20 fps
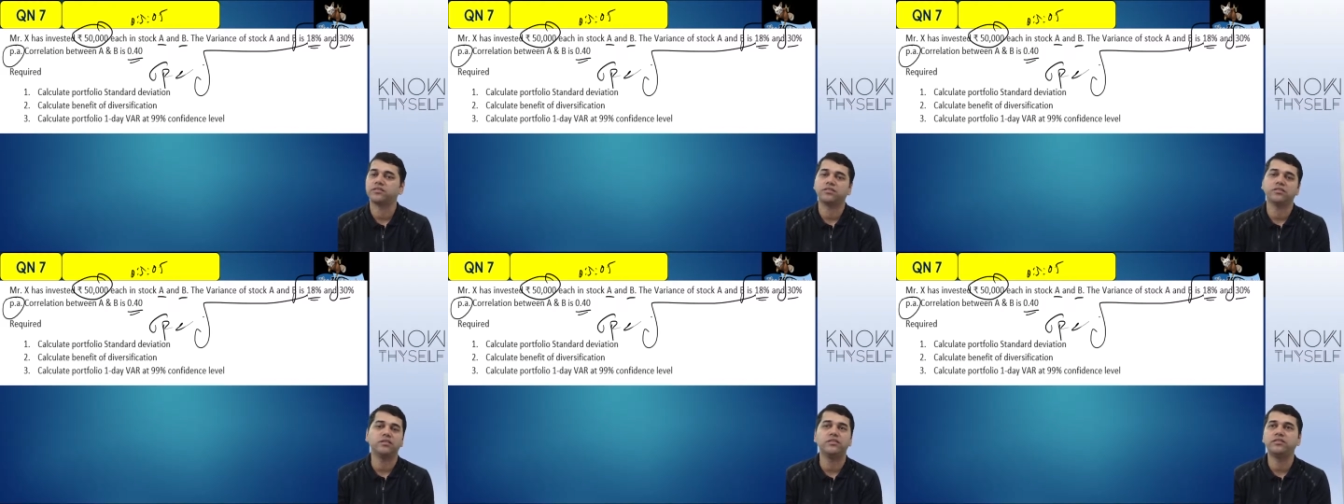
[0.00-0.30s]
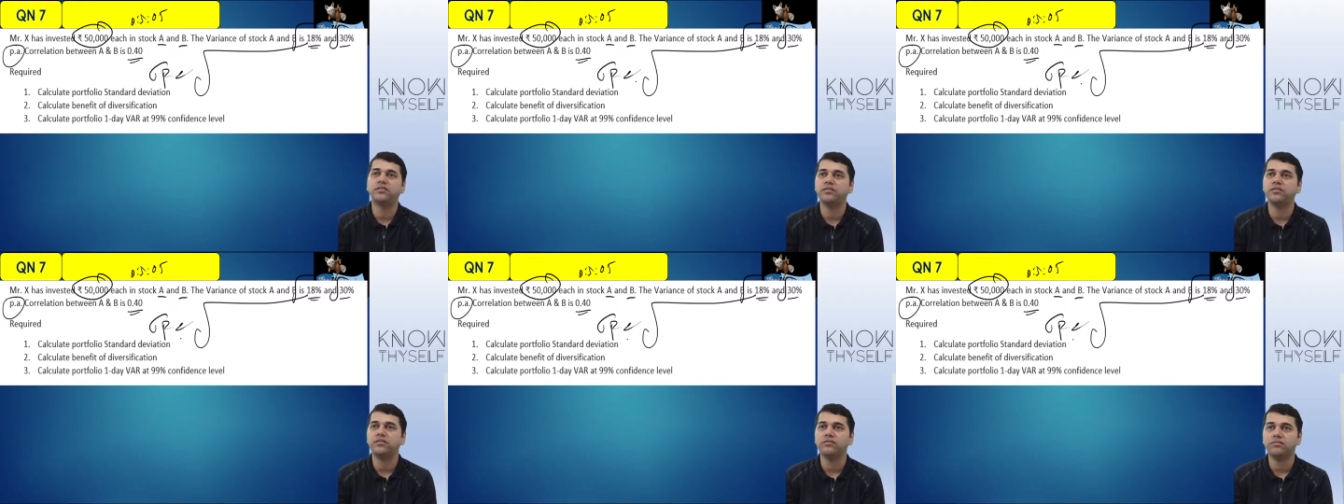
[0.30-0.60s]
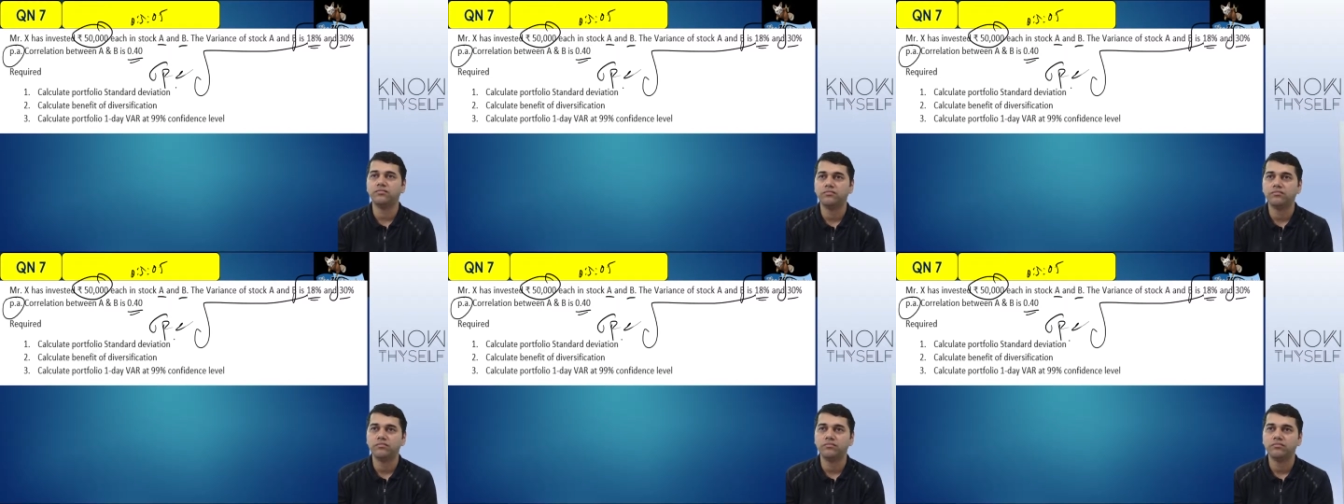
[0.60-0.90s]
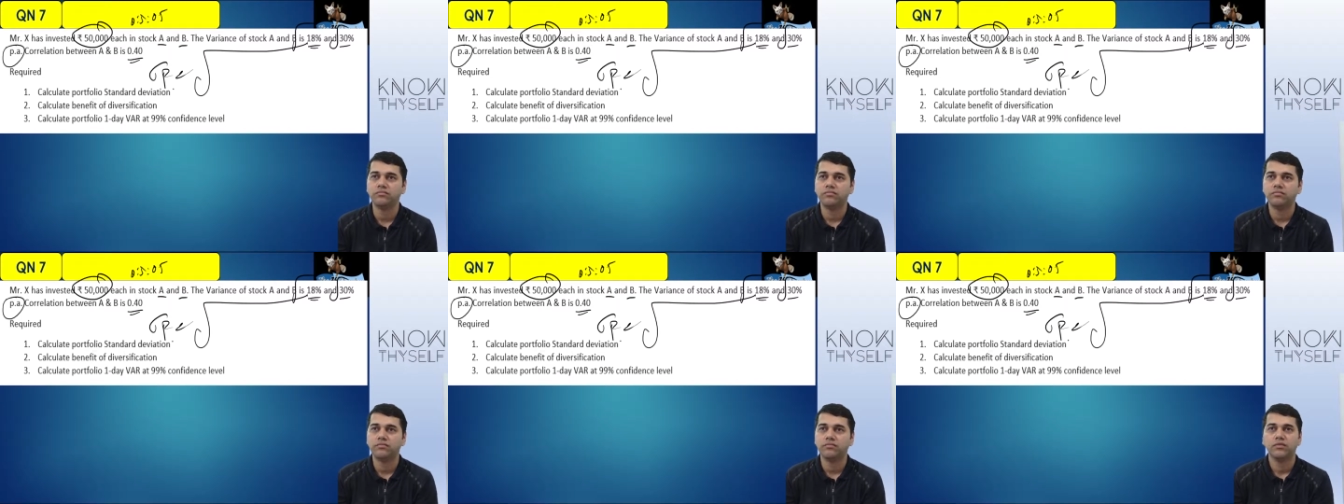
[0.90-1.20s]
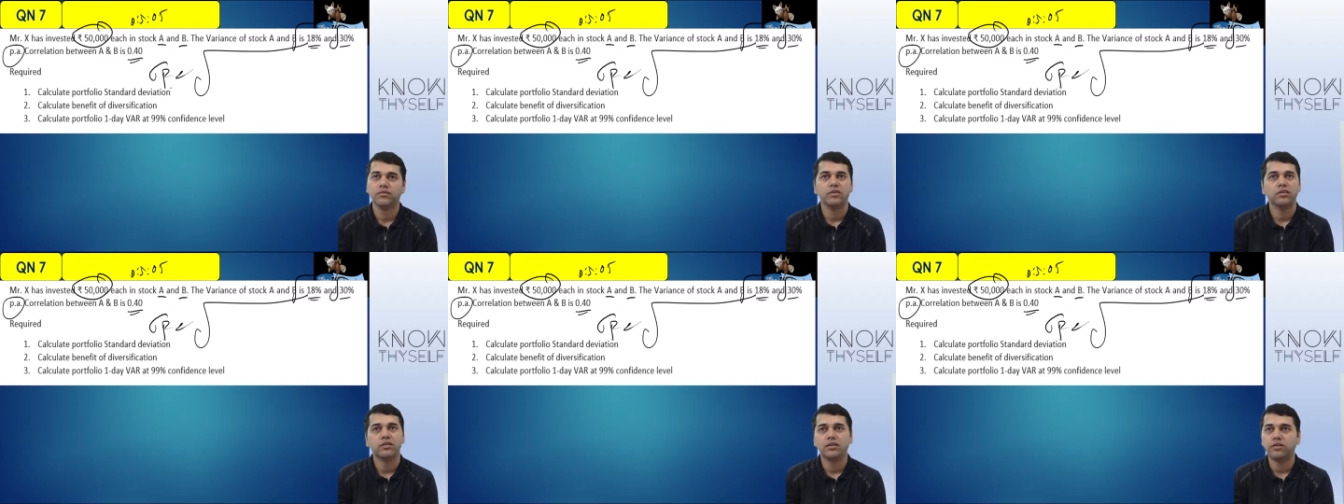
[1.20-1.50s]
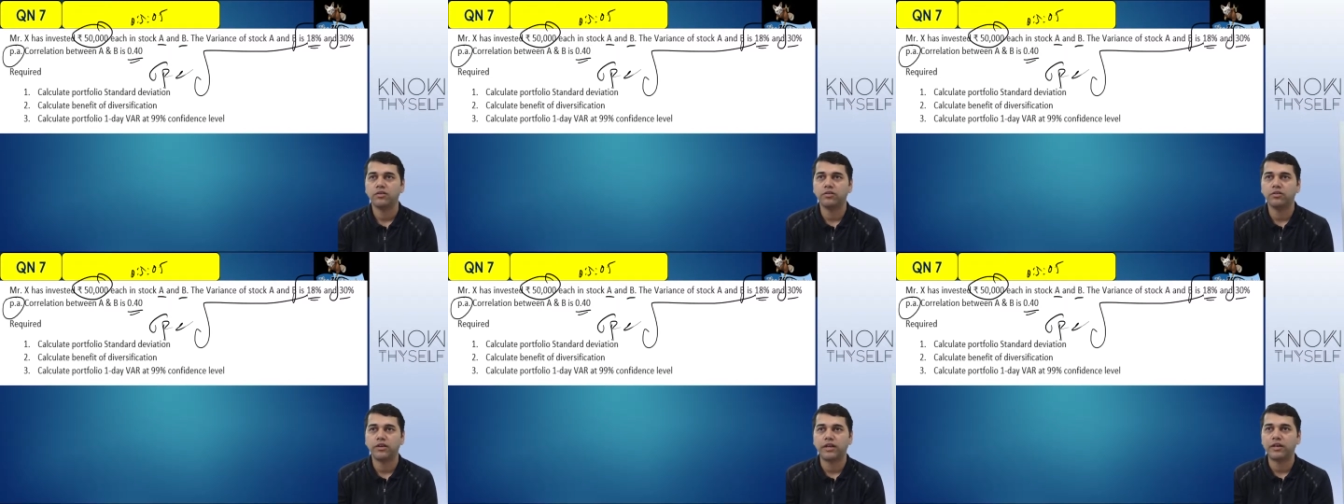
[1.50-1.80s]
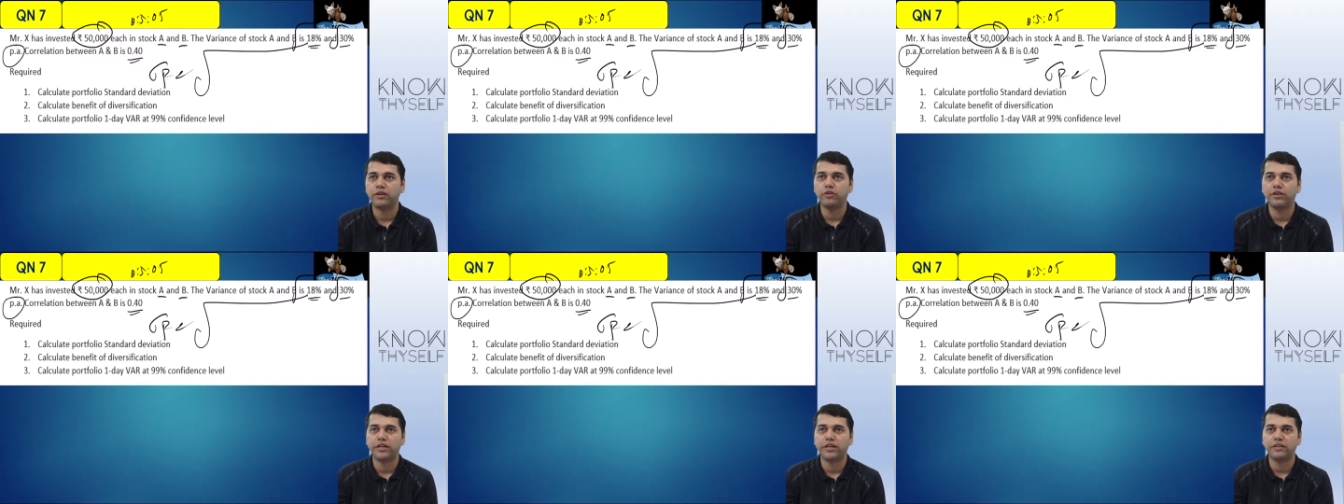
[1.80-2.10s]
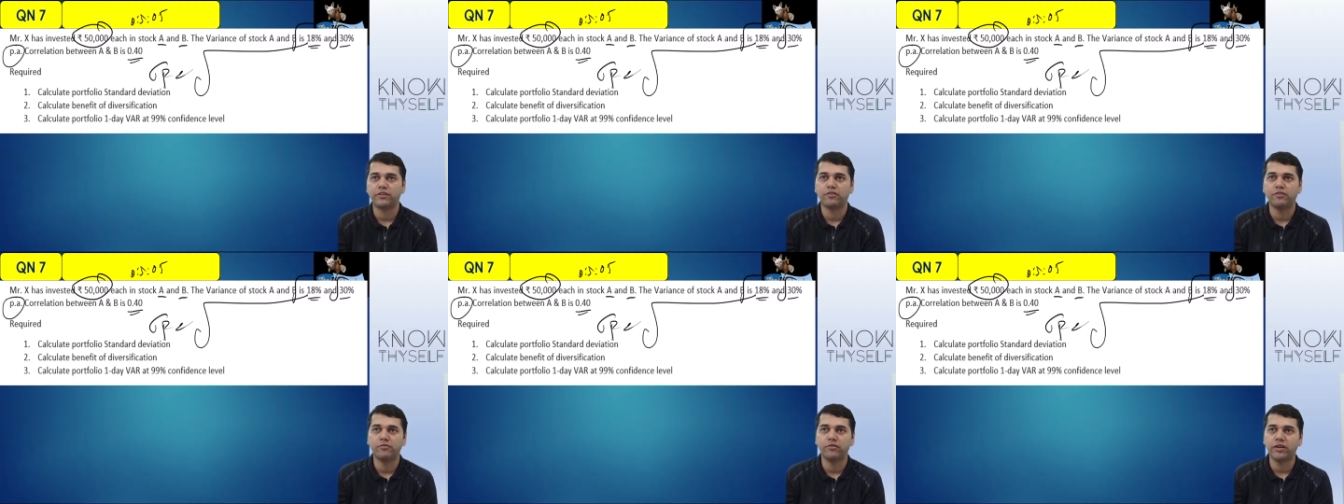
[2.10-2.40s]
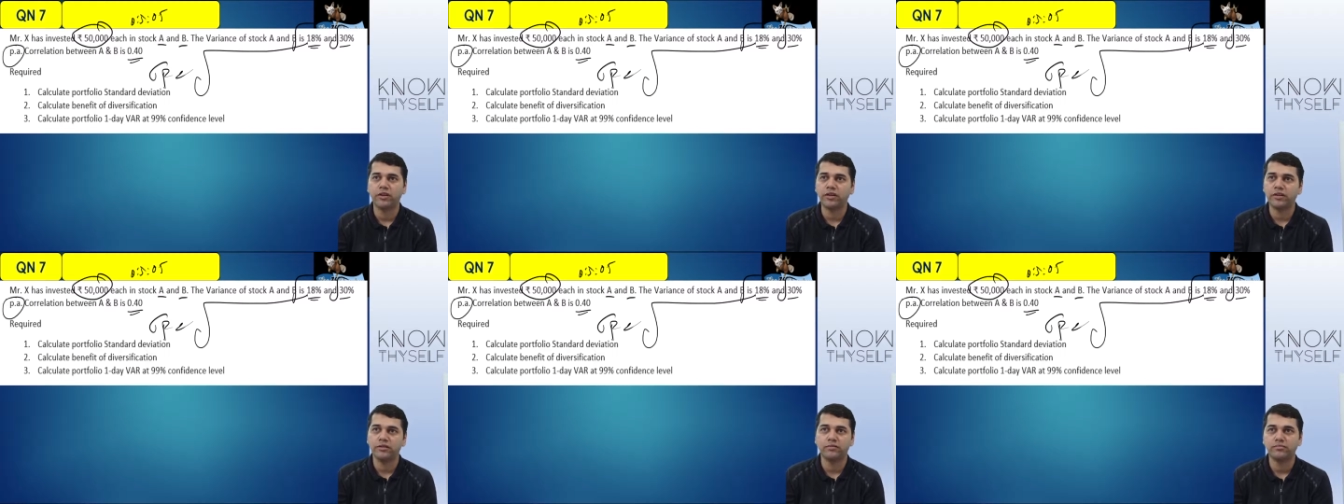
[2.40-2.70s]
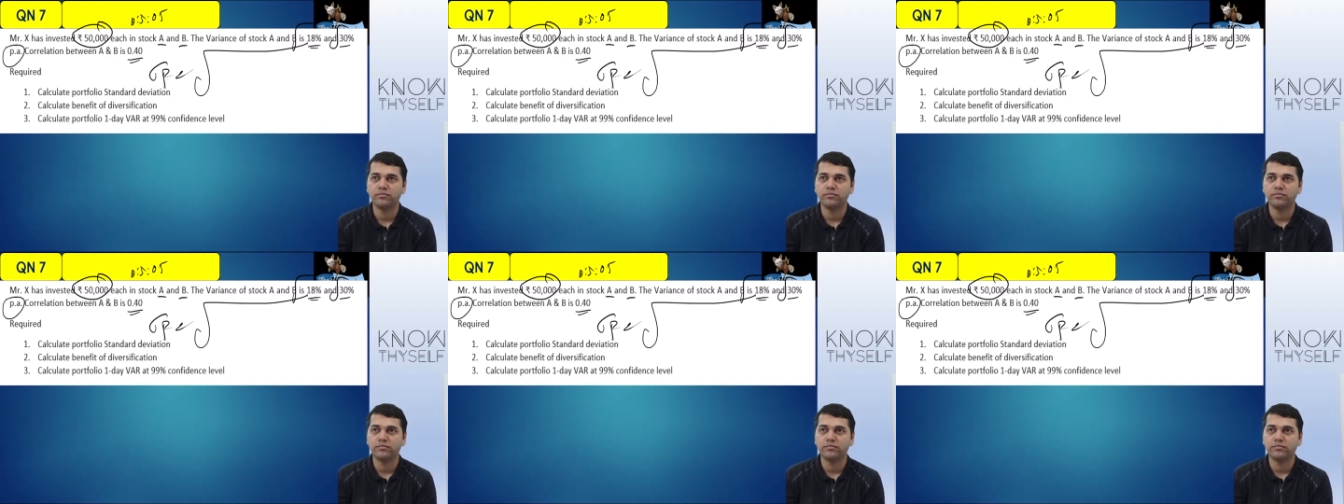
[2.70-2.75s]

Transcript: Easy. You can do it as a homework.